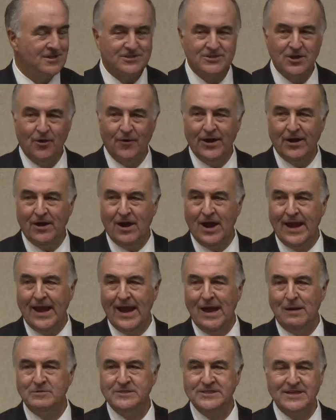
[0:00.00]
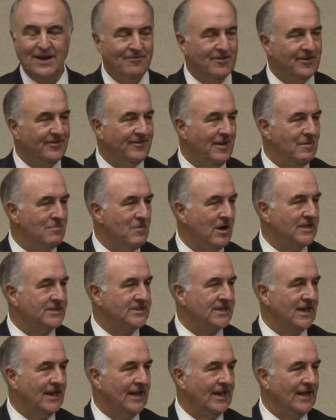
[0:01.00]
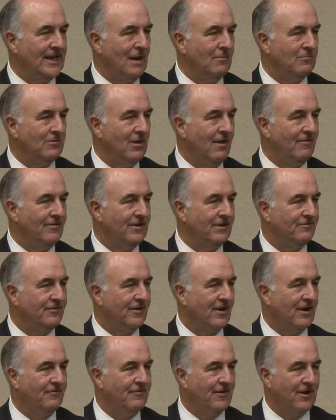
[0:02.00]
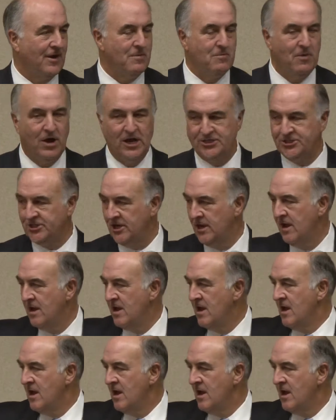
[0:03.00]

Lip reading: So here I am, 17 months in it, and I'm loving it very, very much.